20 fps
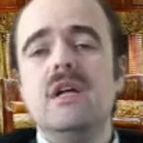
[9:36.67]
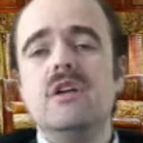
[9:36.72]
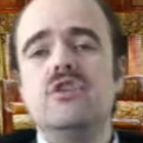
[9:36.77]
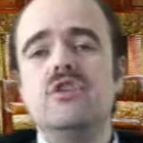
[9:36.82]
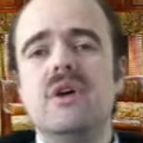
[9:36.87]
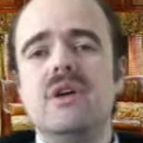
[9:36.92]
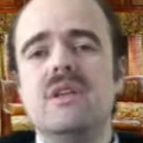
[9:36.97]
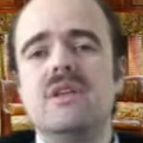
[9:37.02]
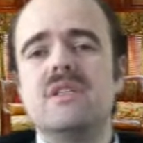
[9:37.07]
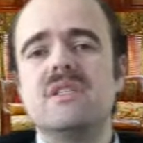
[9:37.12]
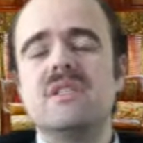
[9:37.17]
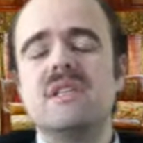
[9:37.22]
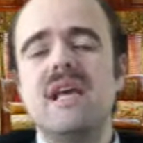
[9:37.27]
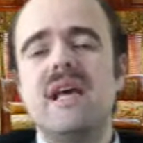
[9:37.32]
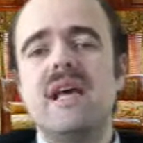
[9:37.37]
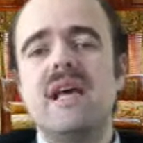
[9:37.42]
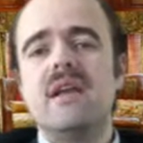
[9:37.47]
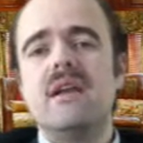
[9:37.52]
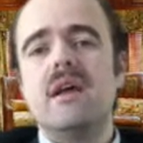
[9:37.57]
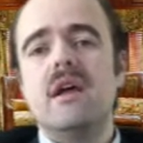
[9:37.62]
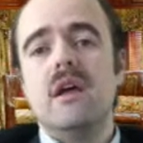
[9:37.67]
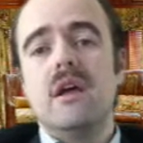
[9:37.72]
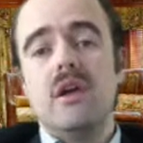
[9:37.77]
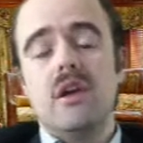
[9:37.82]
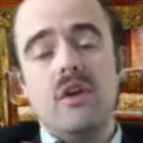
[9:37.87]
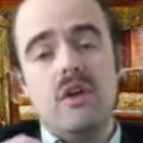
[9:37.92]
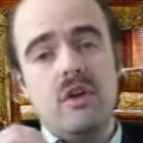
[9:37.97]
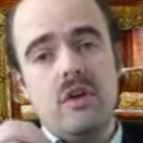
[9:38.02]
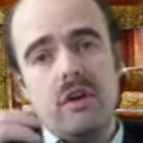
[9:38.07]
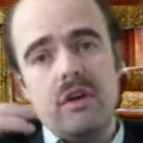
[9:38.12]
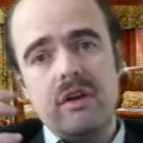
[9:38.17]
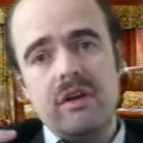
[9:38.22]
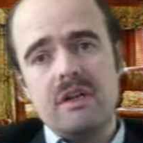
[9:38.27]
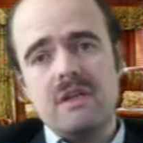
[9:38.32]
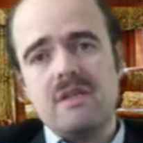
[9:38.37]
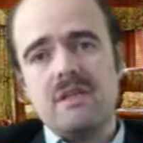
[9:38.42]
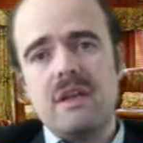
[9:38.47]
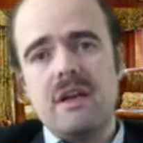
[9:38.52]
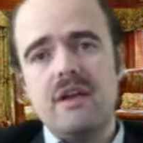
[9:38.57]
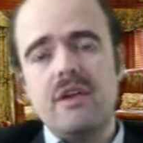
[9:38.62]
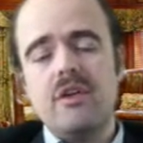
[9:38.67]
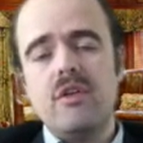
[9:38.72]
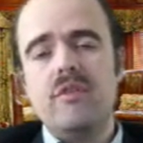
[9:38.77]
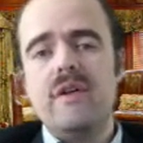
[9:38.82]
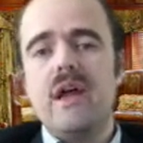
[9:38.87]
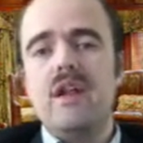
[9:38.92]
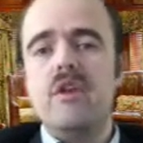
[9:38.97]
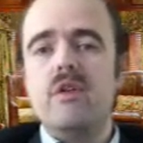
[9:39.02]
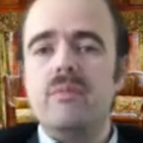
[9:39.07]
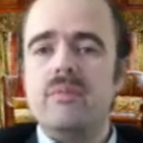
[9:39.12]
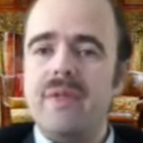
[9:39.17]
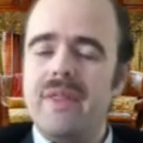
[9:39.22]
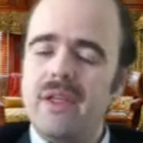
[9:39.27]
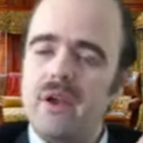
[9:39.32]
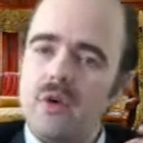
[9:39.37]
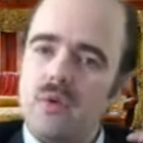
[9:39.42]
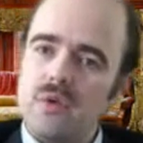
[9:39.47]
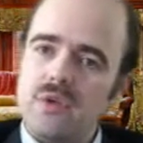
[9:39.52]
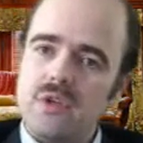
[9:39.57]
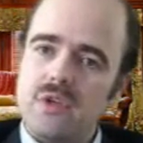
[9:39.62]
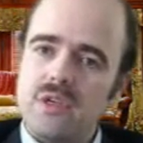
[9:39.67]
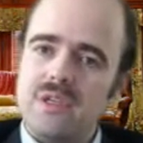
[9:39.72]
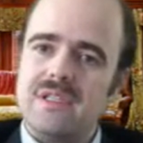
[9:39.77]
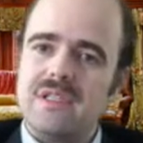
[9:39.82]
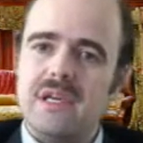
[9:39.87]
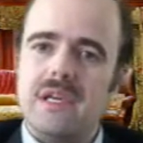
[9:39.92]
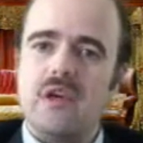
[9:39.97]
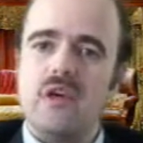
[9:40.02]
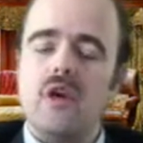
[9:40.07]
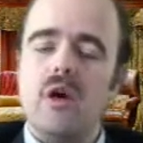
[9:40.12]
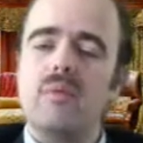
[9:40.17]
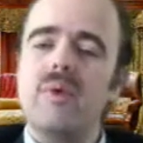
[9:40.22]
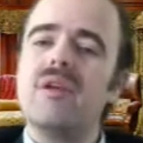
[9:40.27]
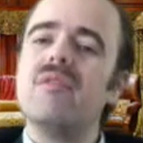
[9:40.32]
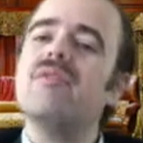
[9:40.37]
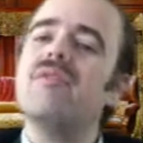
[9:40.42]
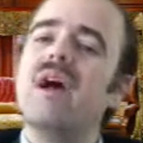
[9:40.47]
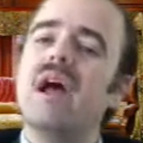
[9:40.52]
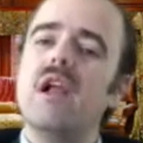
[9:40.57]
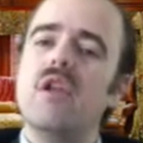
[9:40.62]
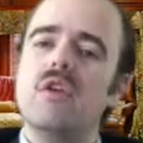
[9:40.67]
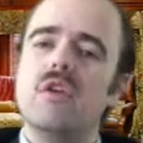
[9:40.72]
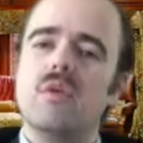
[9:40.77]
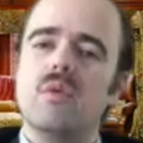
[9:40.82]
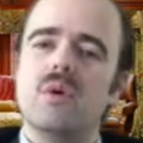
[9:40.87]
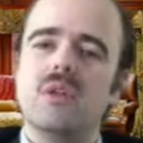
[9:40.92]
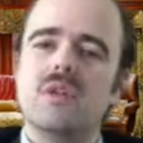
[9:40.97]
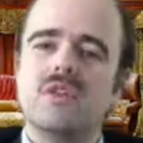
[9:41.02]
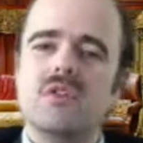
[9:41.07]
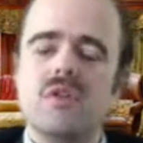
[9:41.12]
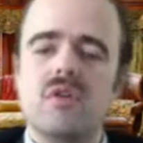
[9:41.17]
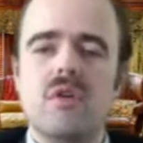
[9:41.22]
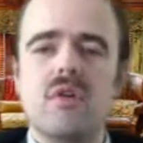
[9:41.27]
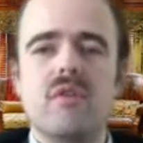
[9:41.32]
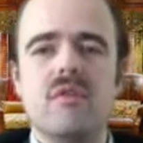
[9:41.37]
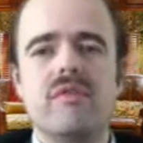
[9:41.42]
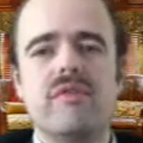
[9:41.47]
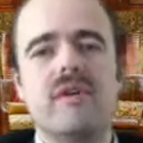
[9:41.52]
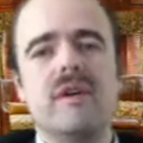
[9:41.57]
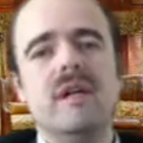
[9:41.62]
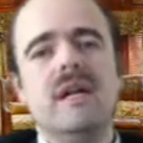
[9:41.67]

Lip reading: to understand not only its clinical value, but then also its economic value. What sort of